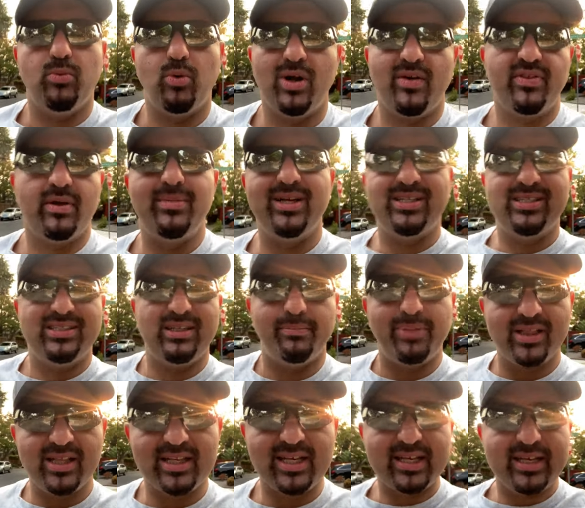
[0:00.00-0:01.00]
One of them is
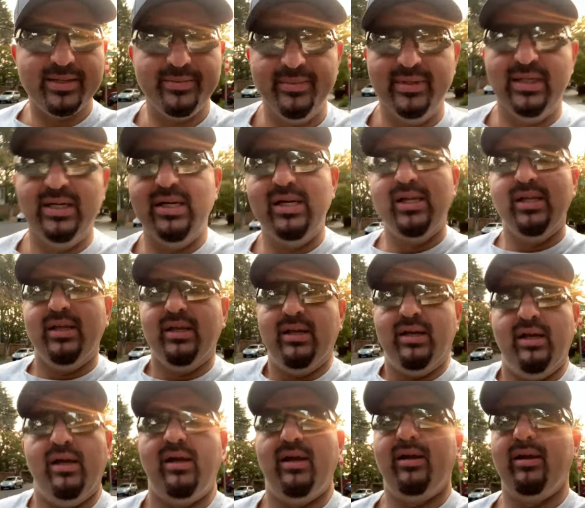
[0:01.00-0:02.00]
stability,
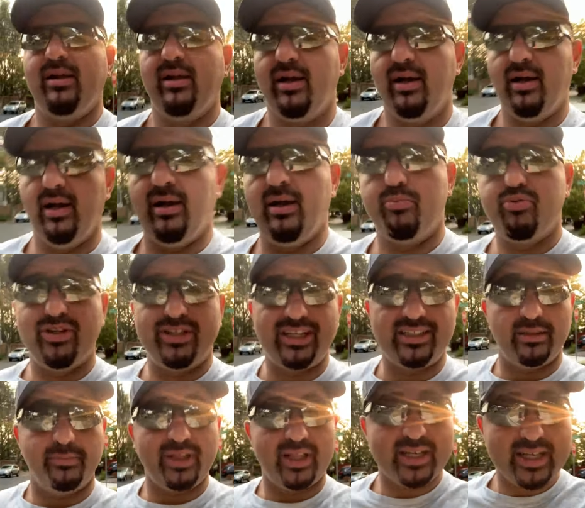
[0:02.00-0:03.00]

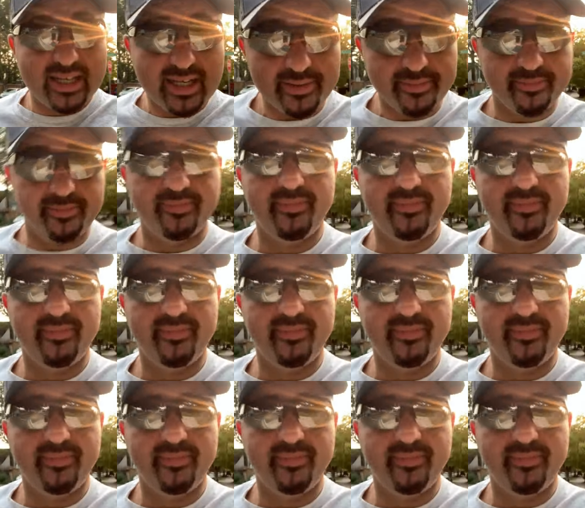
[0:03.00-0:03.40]
predictability,